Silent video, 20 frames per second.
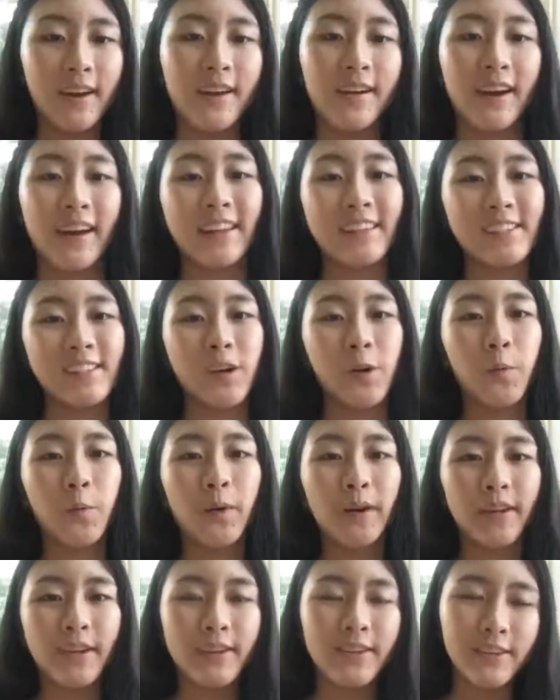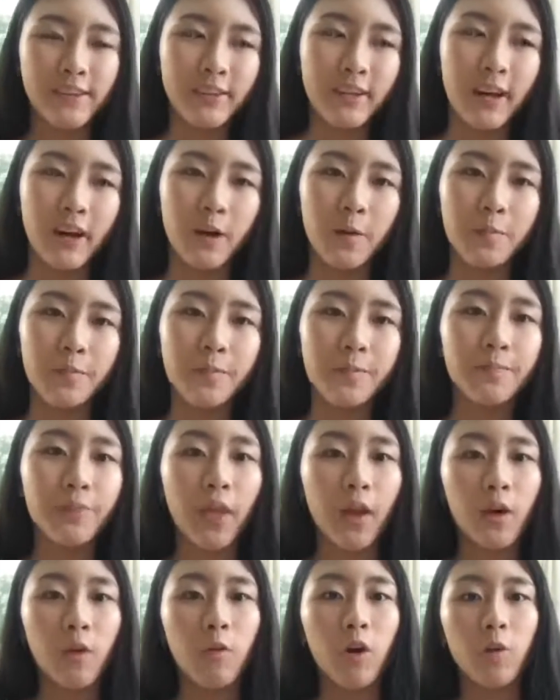Alright, so what can you do to help?
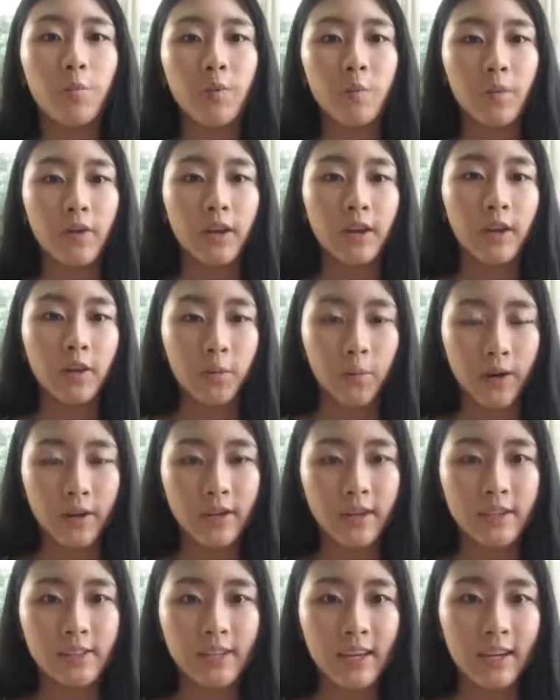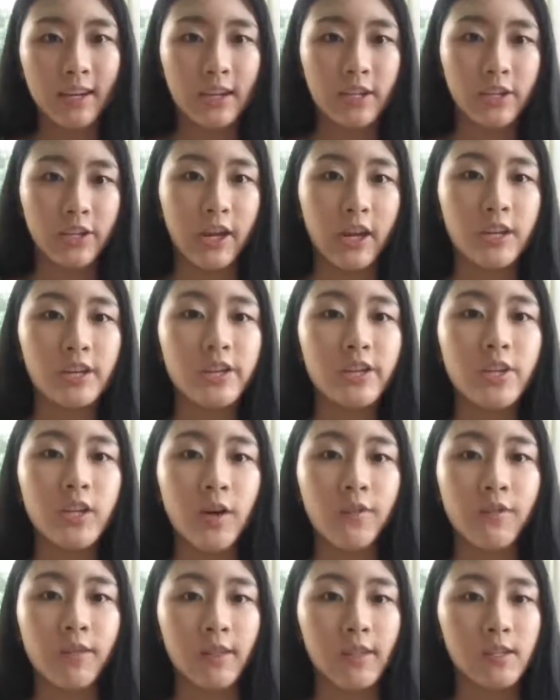Well, promoting awareness and education
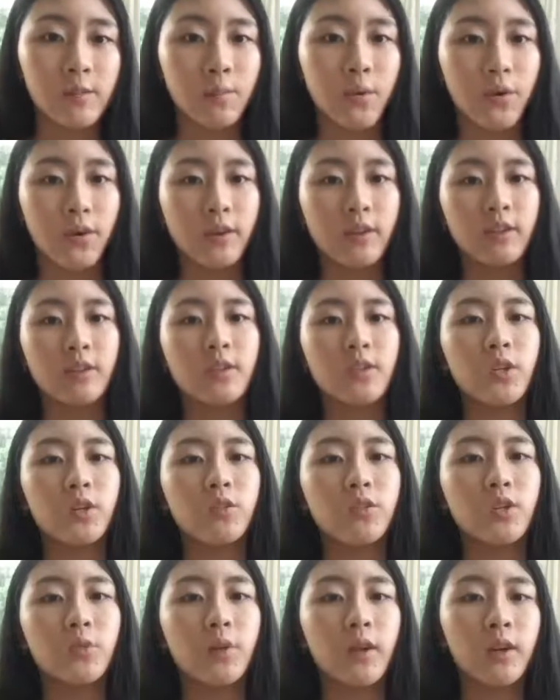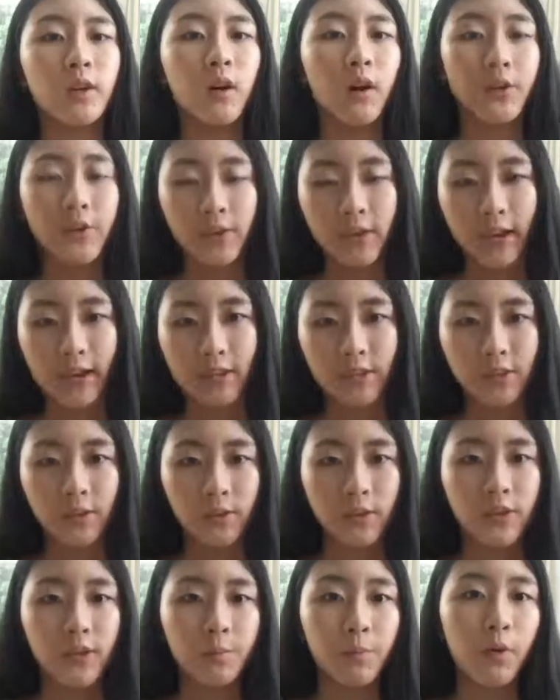definitely is important, so doing all you can
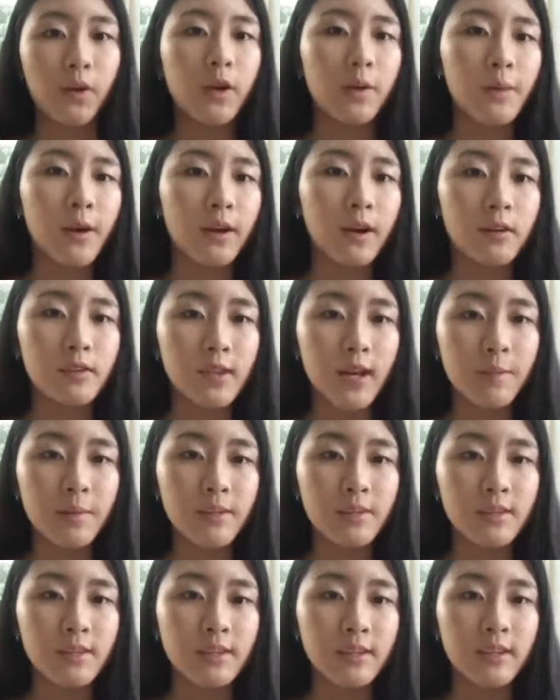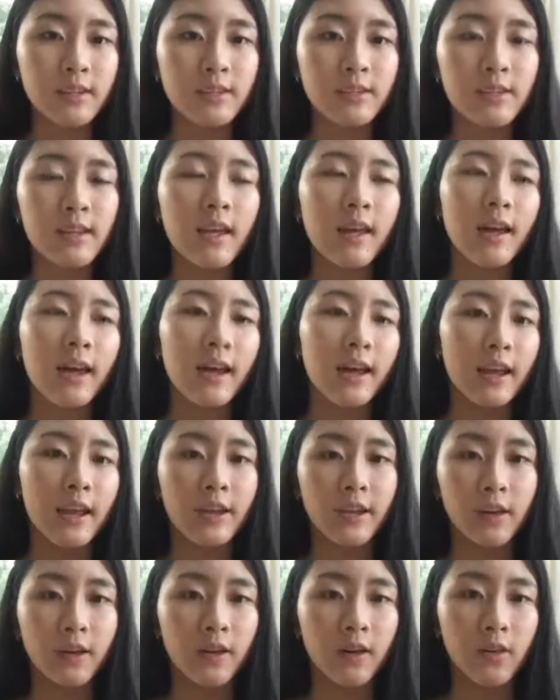to learn more about Alzheimer's disease and
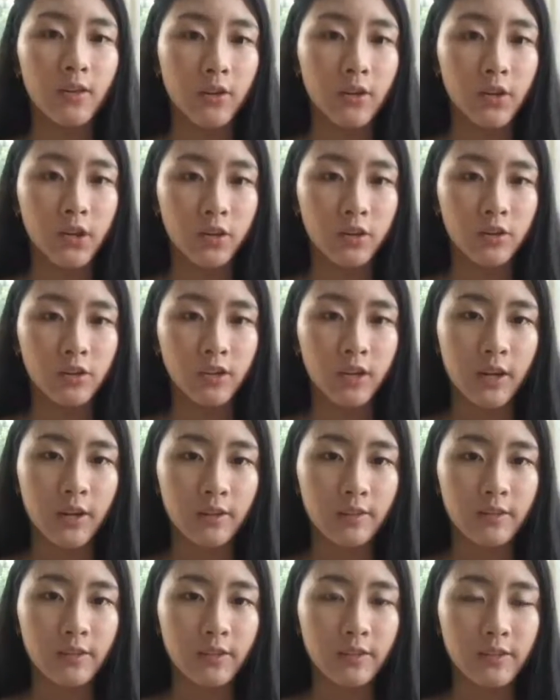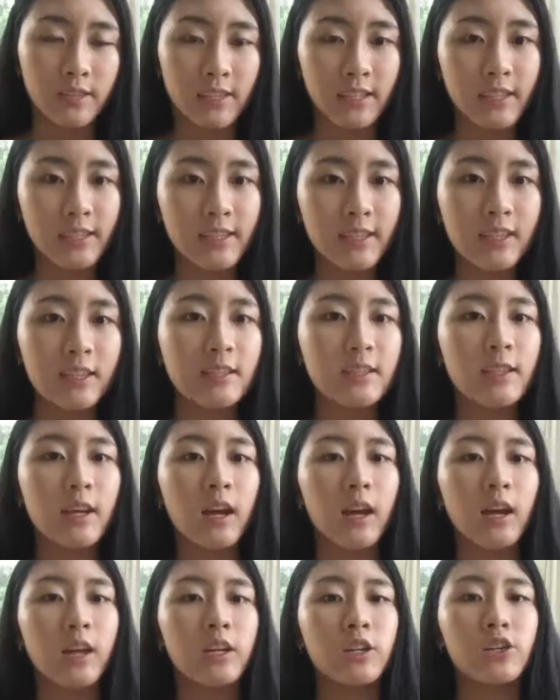any other neurodegenerative diseases,
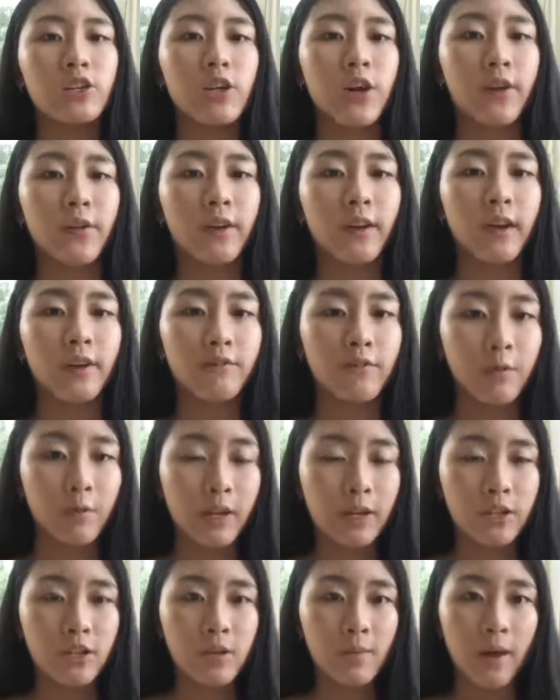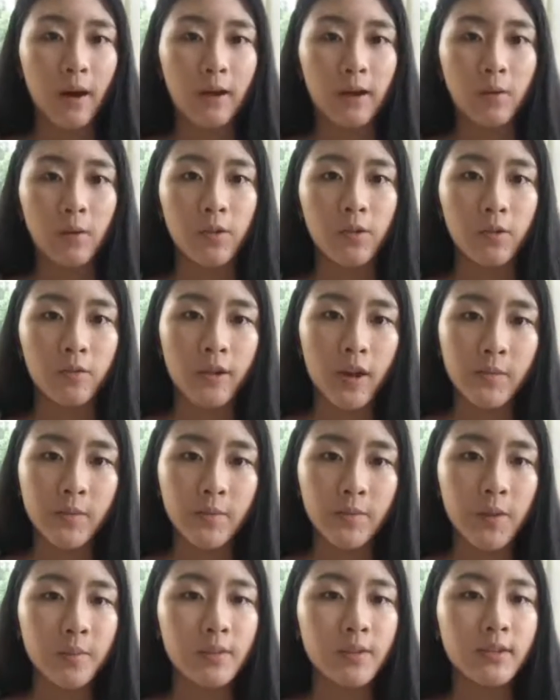sharing information about it with your family
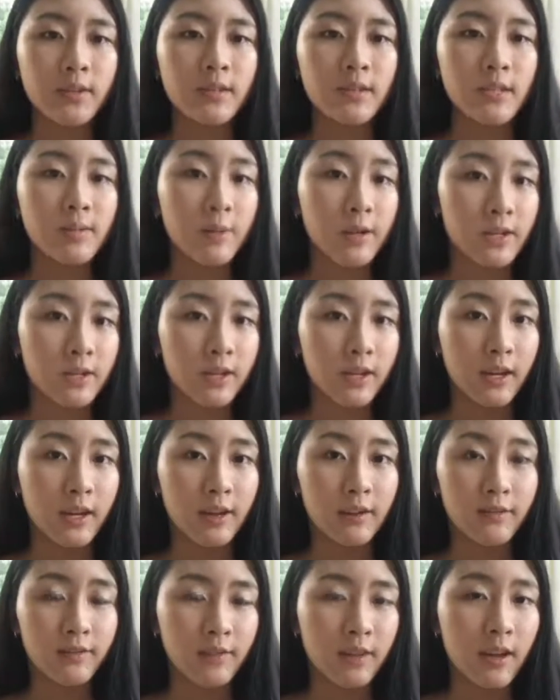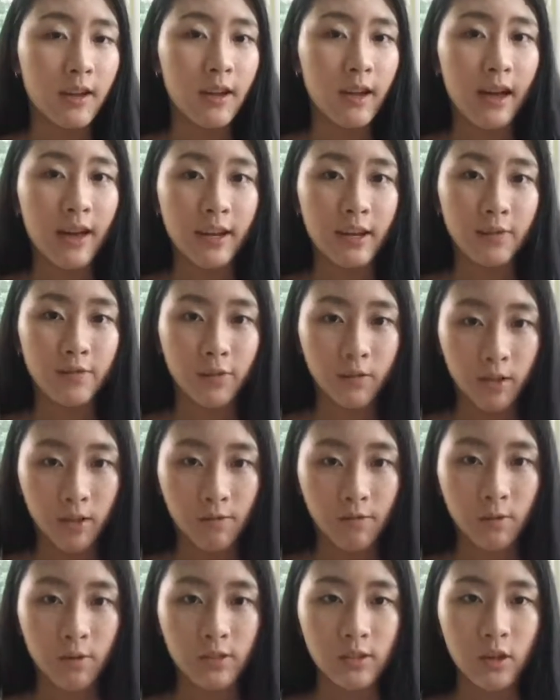members, especially if any of your
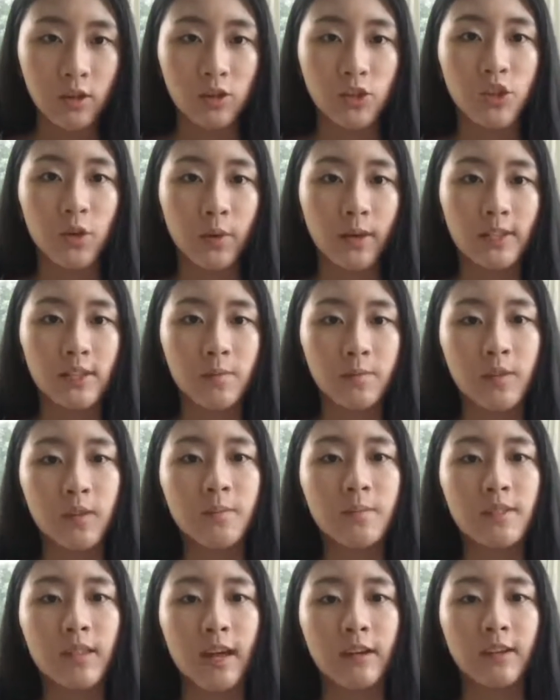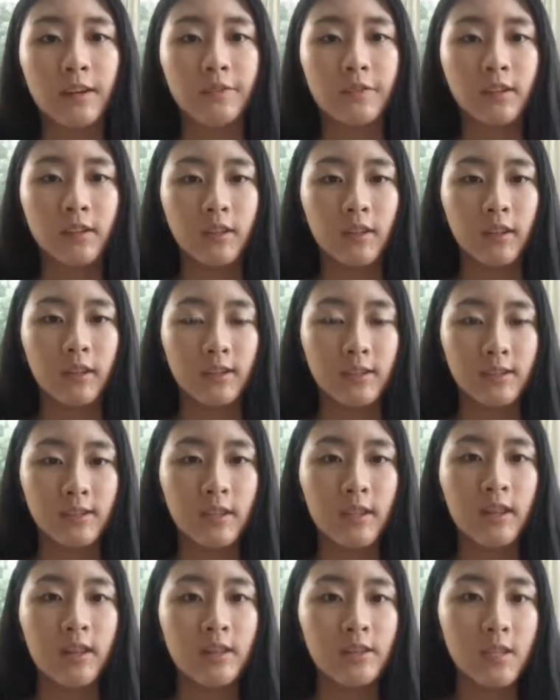loved ones are showing symptoms, that definitely
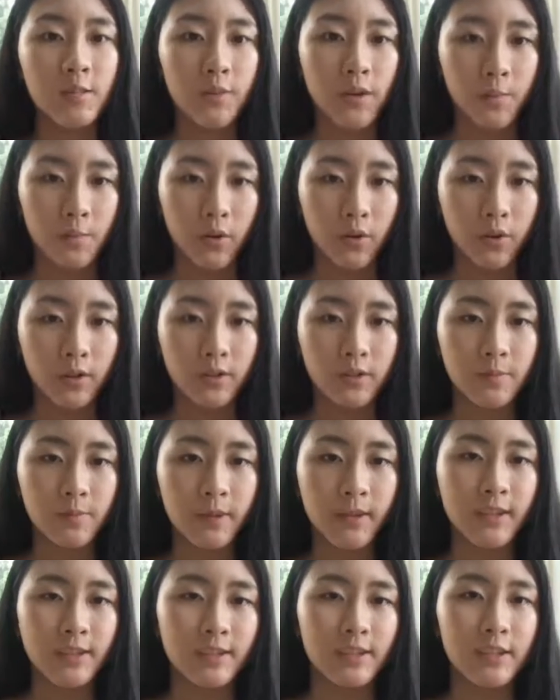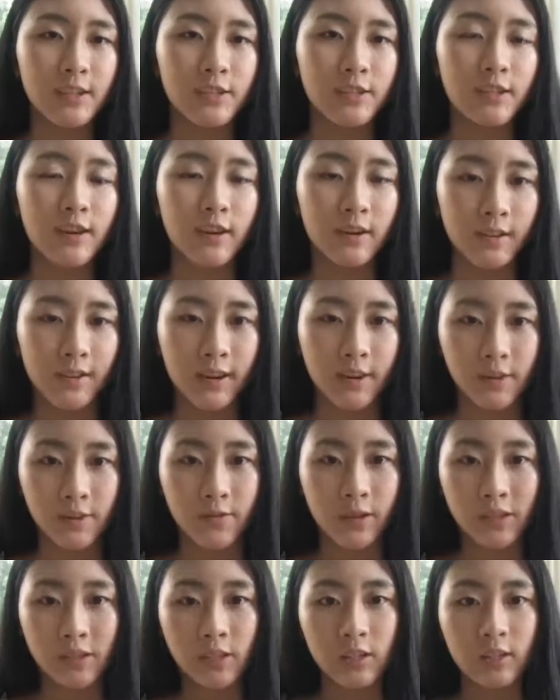is something important because in- early
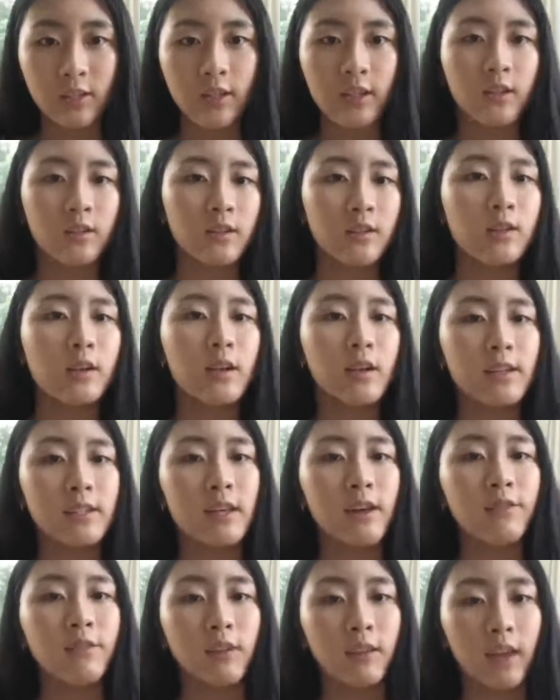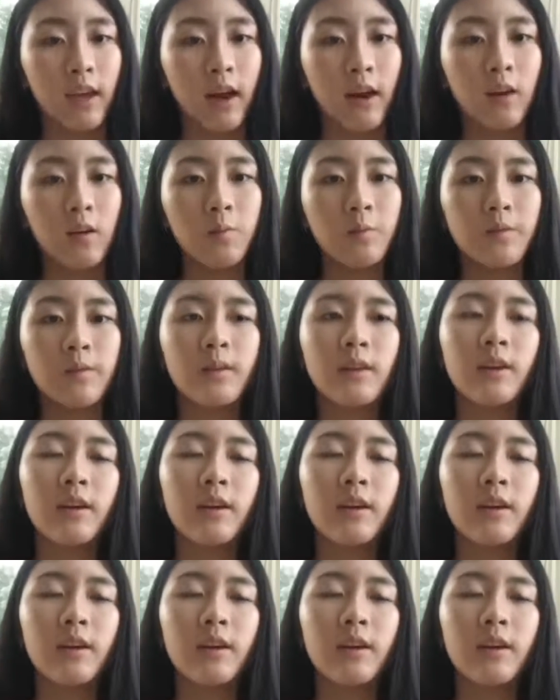intervention can definitely help.